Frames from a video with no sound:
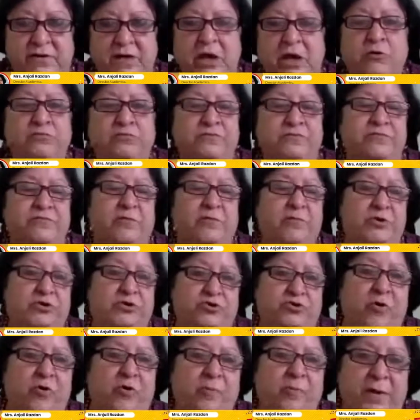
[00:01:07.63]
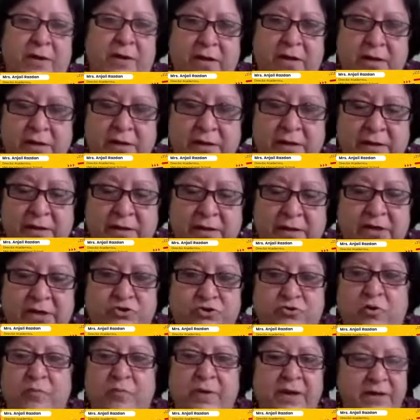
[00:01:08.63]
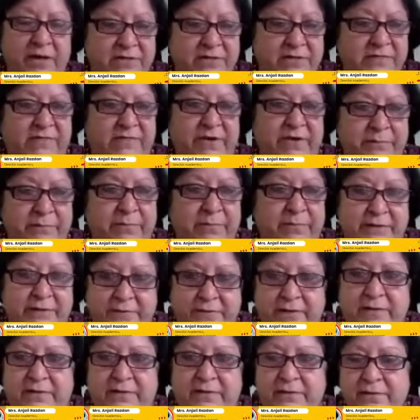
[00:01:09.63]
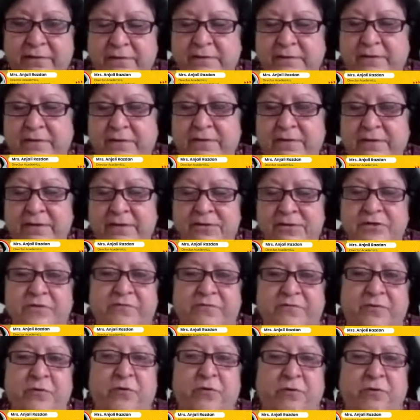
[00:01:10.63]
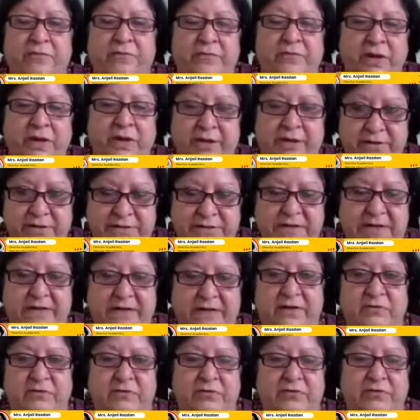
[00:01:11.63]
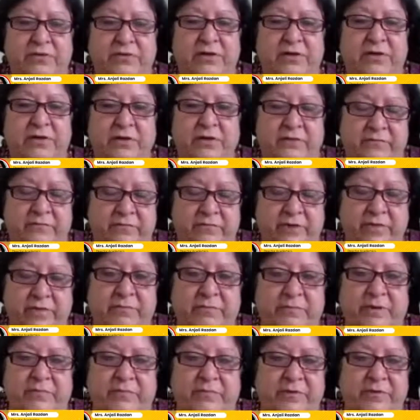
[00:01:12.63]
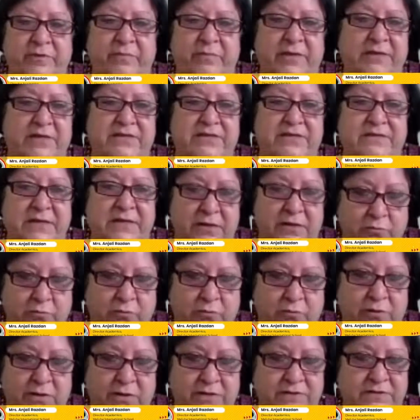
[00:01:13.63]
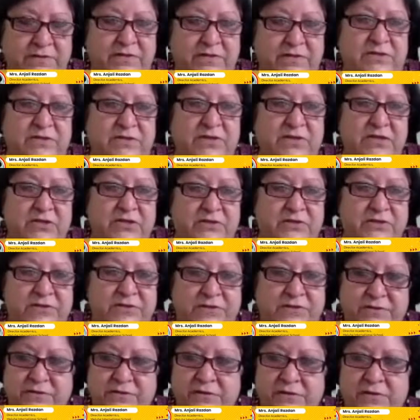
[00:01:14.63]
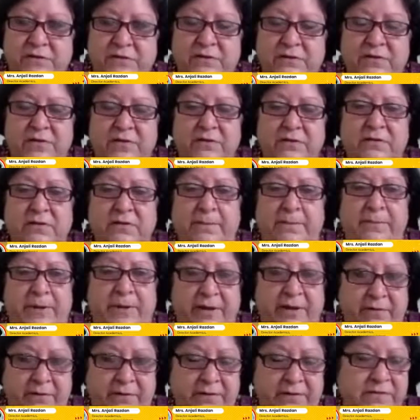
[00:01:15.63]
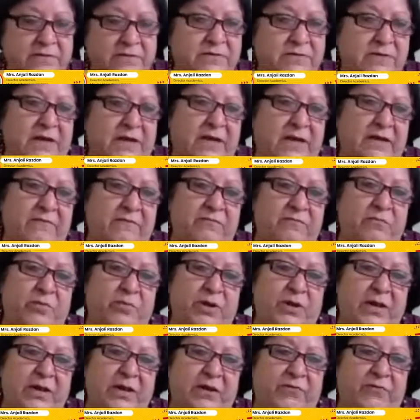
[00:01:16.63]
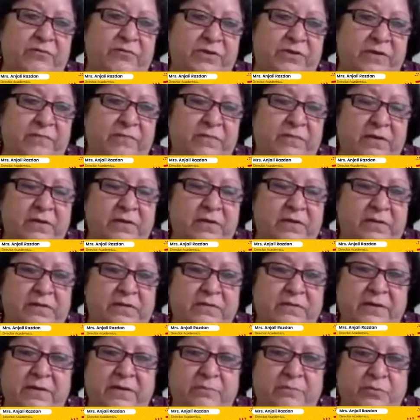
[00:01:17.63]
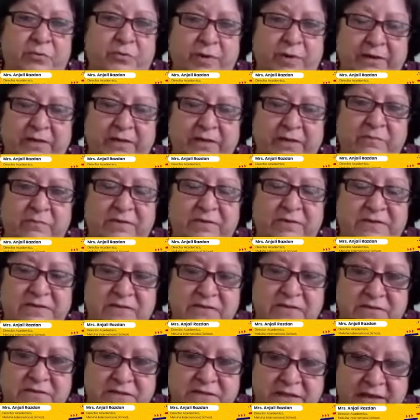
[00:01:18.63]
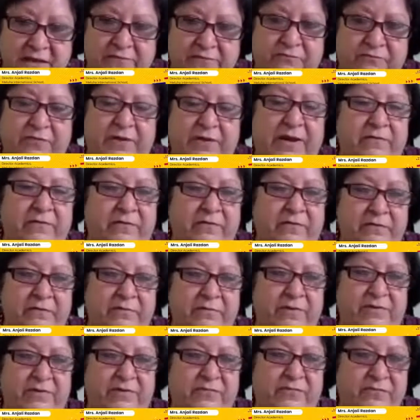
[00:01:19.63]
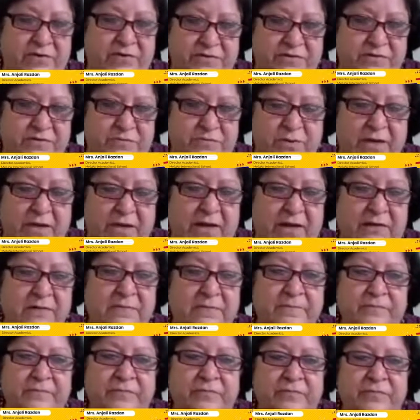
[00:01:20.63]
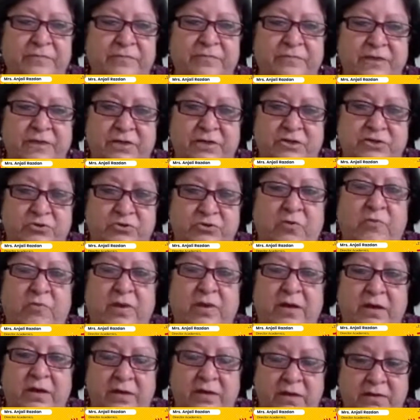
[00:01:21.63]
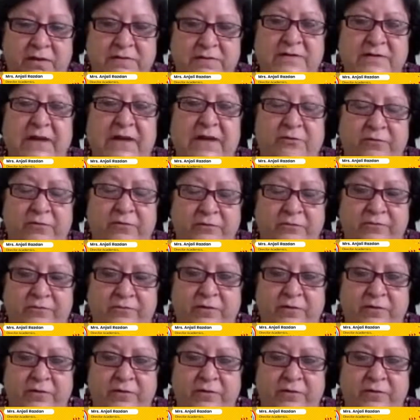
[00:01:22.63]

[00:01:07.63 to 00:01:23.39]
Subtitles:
out from a trauma, and trauma is a very big thing. So if we understand not only we but we mean the stakeholders, the teachers, the parents, and everybody around them, that provide them a safe environment first, so that their trauma is kind of